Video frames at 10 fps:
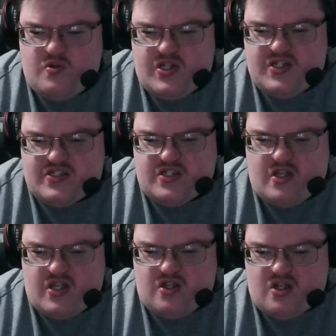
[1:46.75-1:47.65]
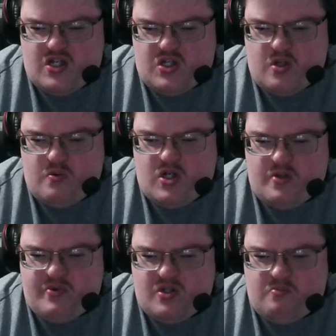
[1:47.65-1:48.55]
It needs to like uh, go up
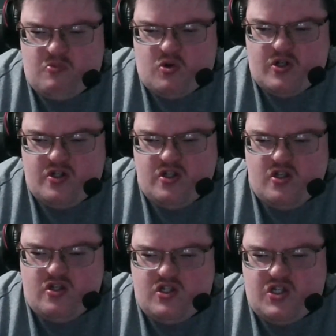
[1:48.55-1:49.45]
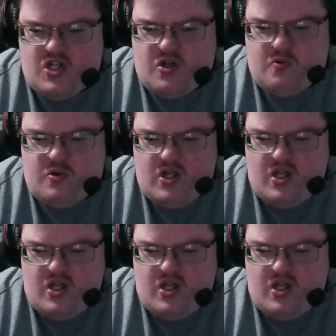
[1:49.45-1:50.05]
more, you know.